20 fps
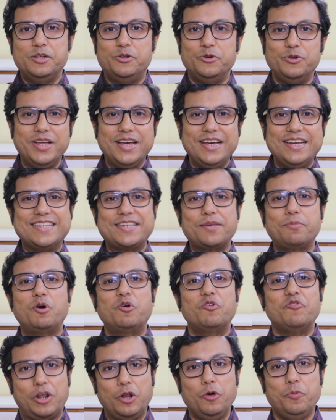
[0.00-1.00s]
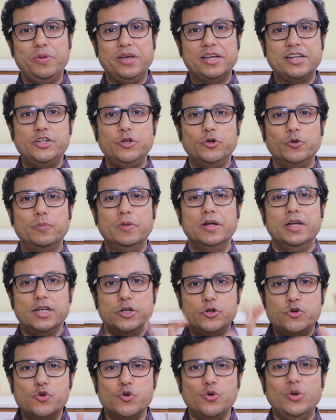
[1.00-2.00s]
Today it's about fallopian tube,
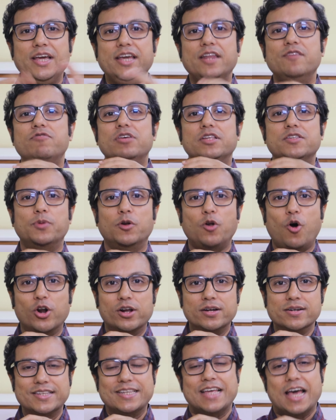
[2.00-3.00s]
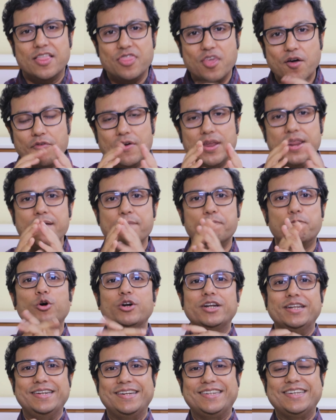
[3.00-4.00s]
truly invisible organs. They are very
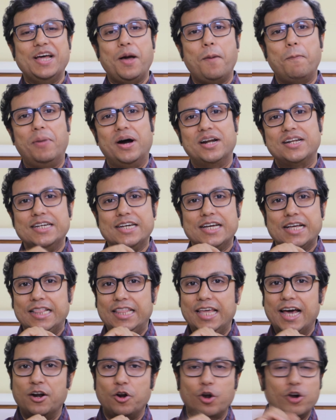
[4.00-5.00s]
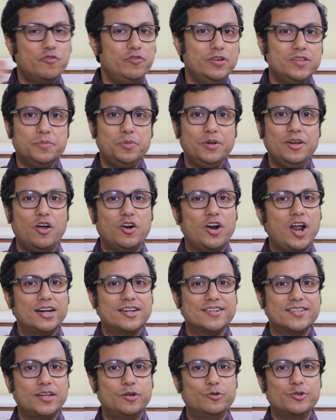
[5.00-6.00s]
important, but they are not visible on
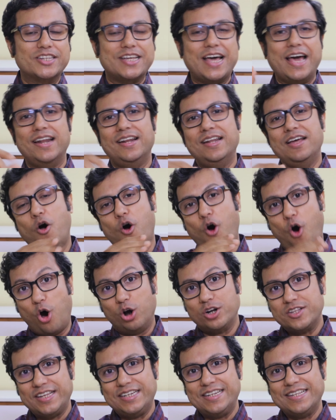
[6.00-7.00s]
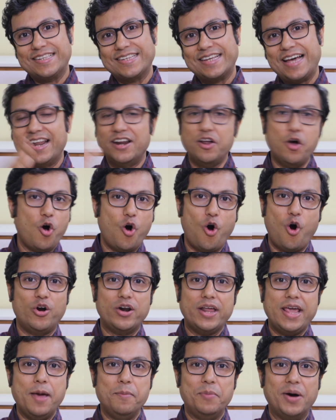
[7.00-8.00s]
ultrasound scan or CT scan or
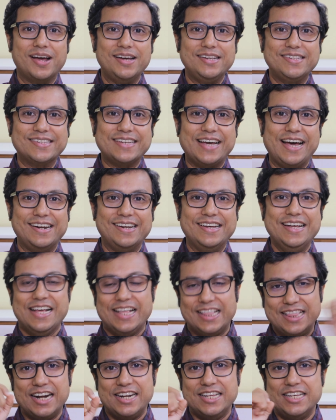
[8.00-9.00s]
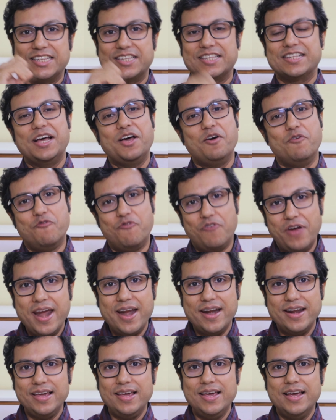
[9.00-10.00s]
MRI scan. That is
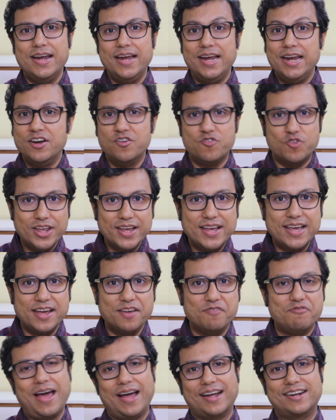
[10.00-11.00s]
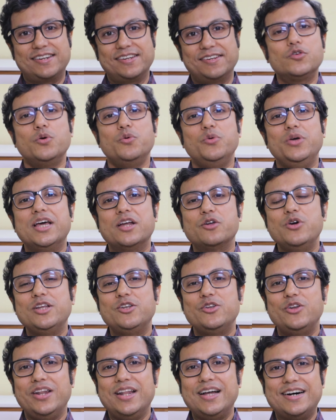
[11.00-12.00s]
very intriguing fact. So we are going
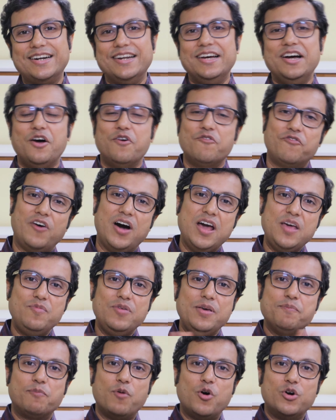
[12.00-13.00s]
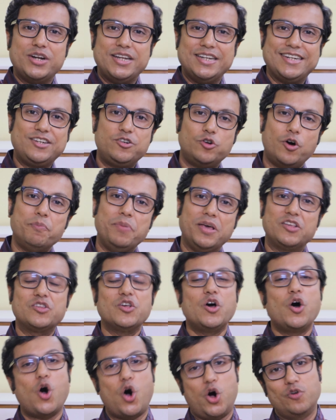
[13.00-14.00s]
to learn 5 important topics
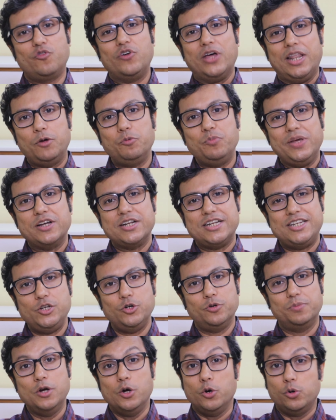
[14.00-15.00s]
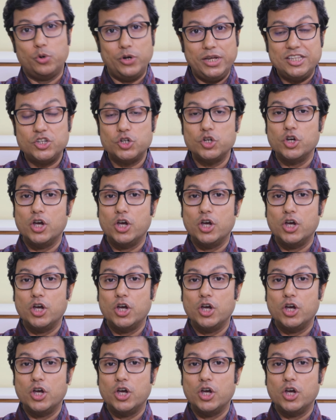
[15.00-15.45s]
on fallopian tube, which